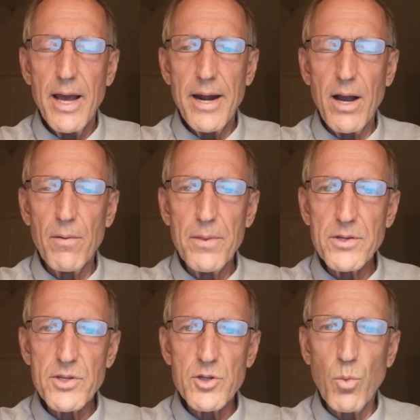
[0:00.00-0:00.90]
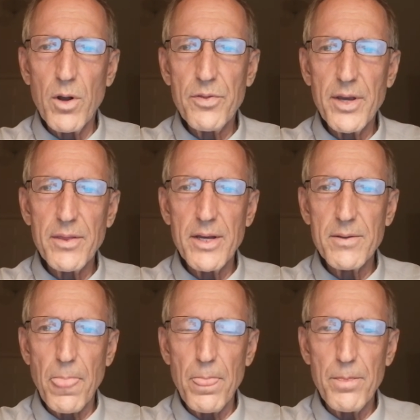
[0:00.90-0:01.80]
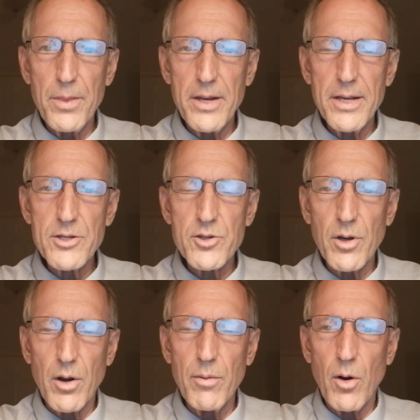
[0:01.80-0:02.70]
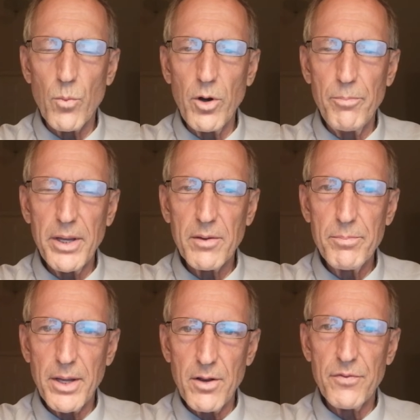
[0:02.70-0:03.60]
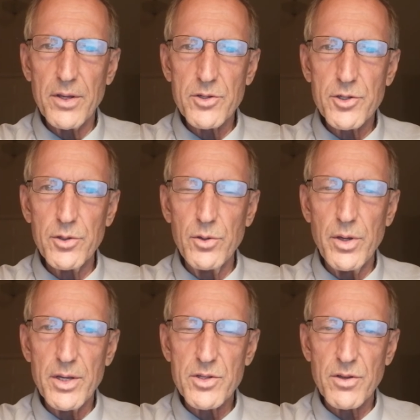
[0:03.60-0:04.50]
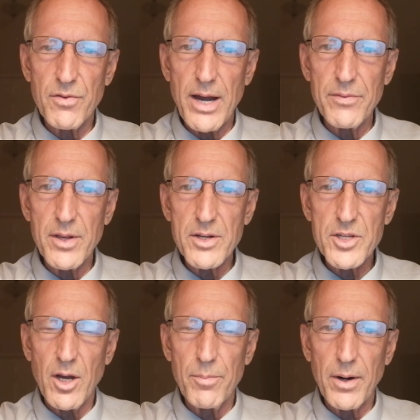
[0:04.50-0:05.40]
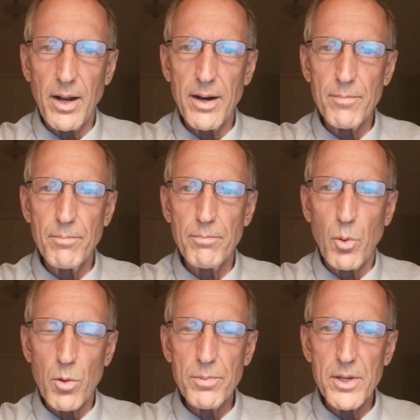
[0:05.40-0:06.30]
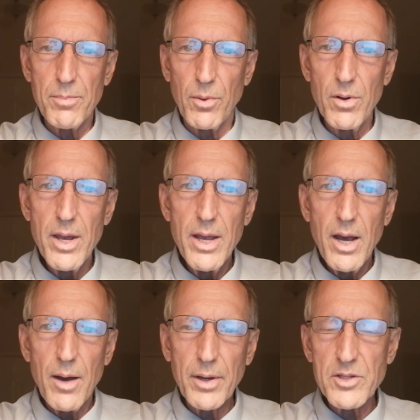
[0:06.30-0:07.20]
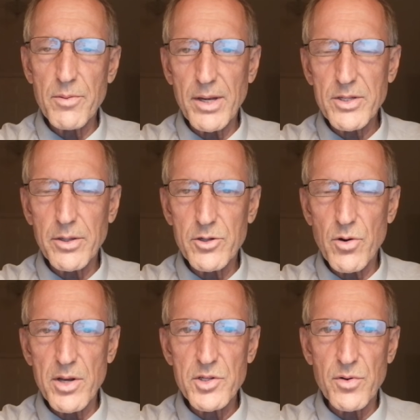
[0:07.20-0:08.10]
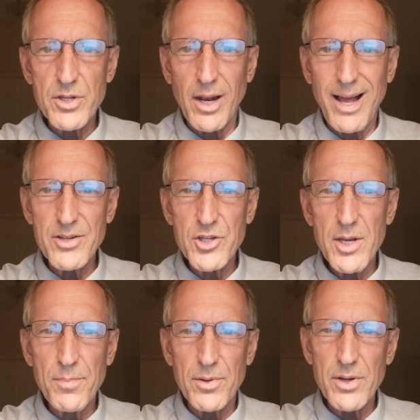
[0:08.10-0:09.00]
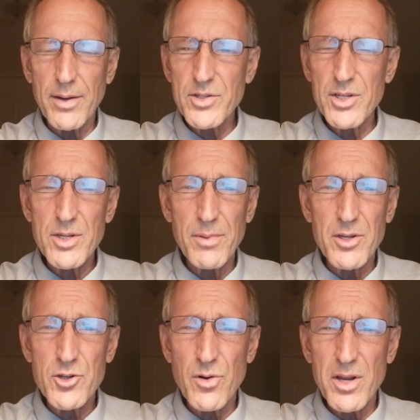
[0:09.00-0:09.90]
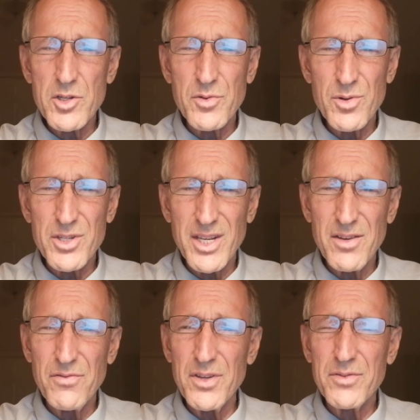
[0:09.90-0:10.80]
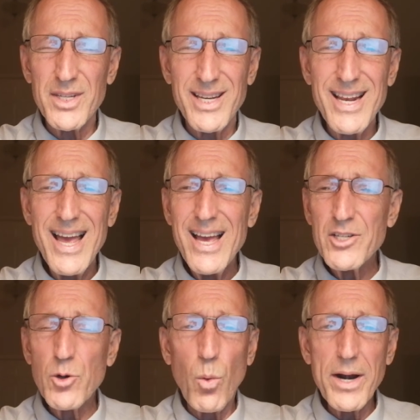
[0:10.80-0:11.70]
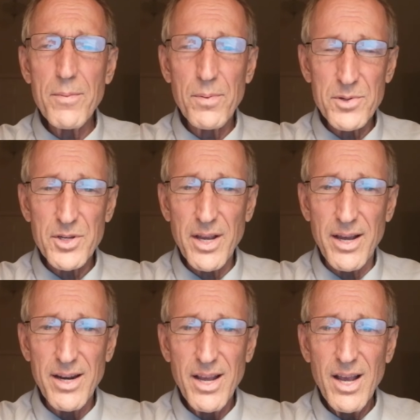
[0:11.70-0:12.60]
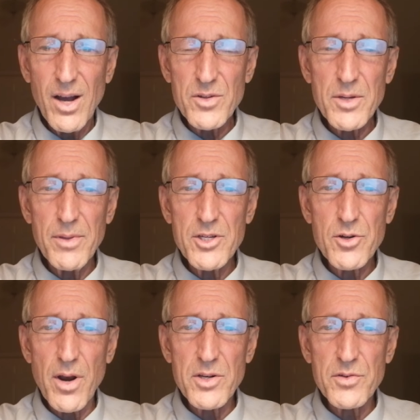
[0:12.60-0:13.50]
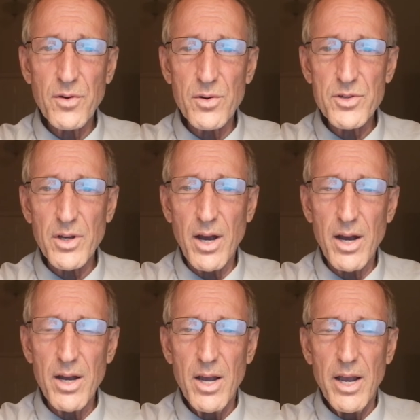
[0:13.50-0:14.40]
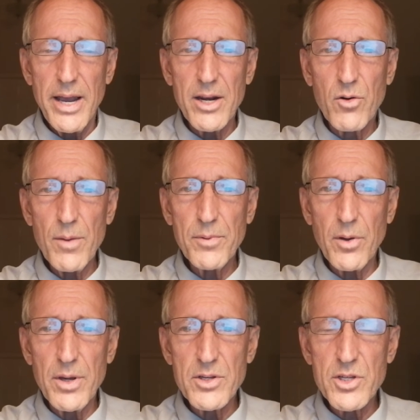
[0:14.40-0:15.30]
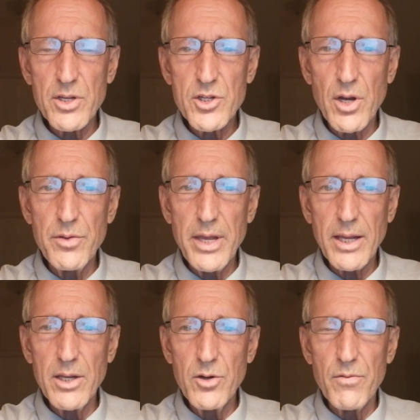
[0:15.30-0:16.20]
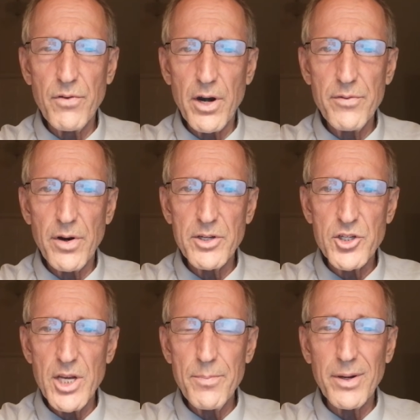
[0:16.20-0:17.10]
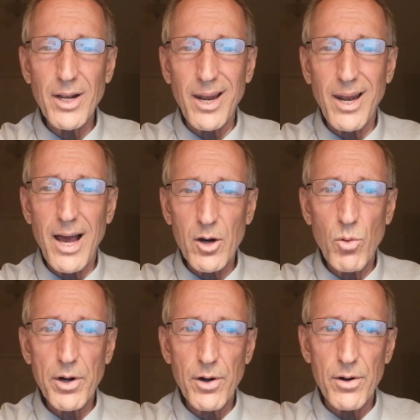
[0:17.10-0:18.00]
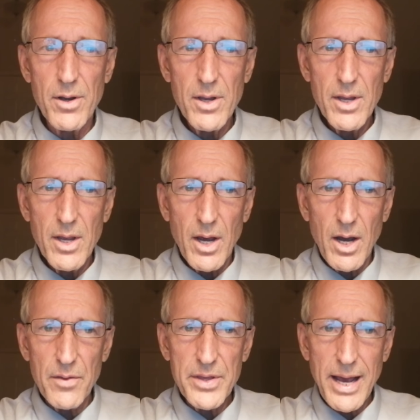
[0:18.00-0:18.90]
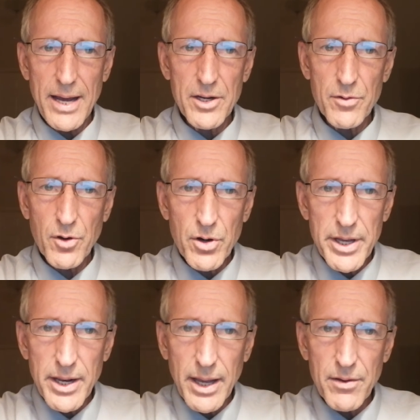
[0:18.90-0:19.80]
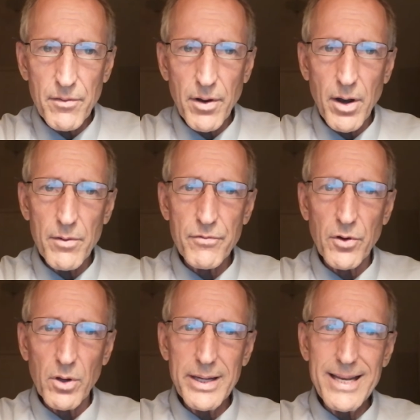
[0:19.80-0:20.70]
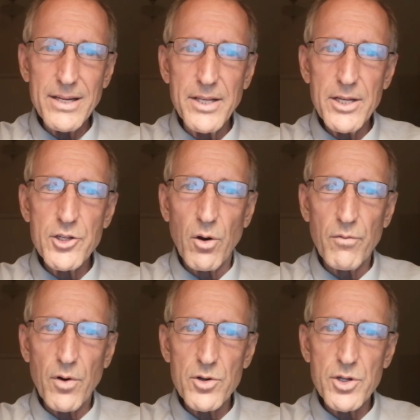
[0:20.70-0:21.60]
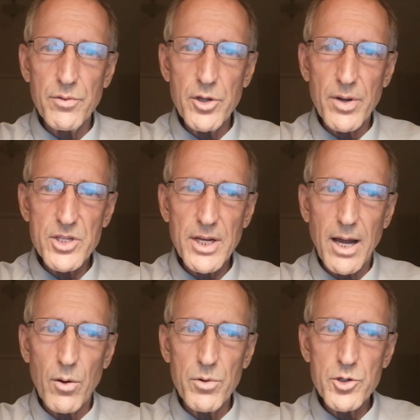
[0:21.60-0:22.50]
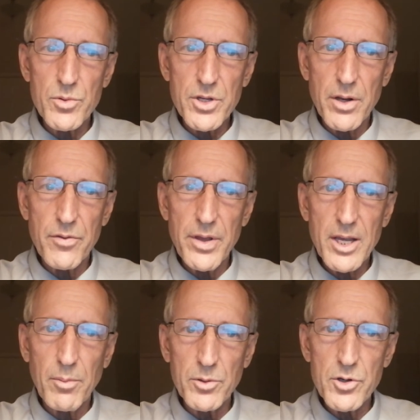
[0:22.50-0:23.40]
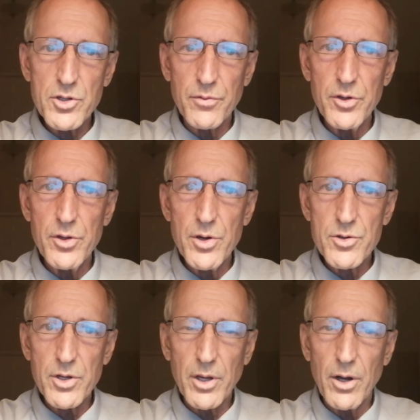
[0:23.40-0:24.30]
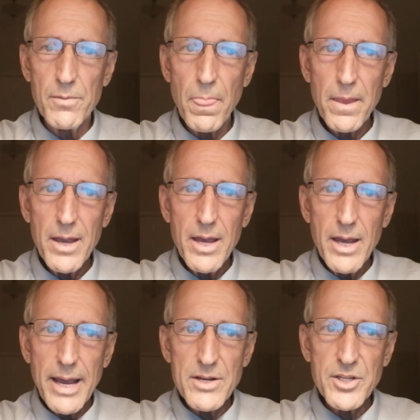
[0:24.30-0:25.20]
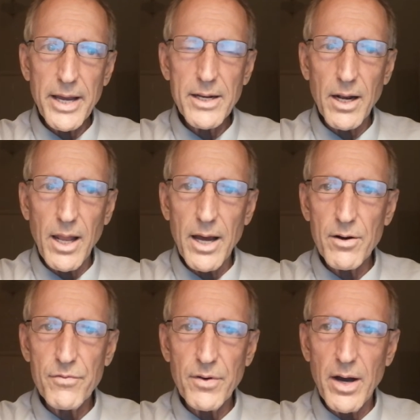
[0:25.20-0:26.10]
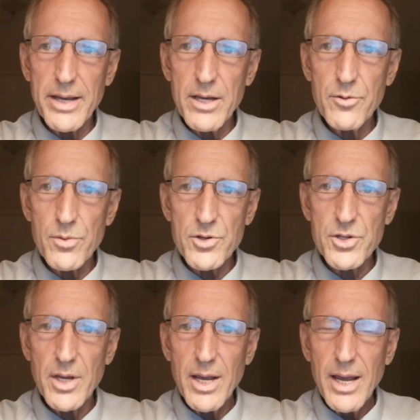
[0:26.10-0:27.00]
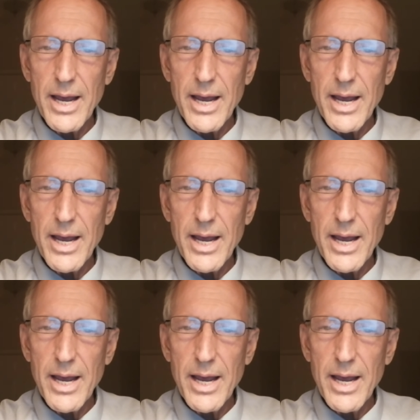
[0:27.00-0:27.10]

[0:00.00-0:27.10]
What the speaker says: Now, this is one thing that is a real big benefit too, is the fact that it's helping a lot of poor people because it makes the transfers a lot cheaper. I see some of these transfers 10, 15, 20% on some of these transfers. And crypto has shown that it can do it very, very cheap and a lot quicker. The idea of creating a fully digital version of the U.S. dollar, which was unthinkable just a few years ago, has gained a lot of interest.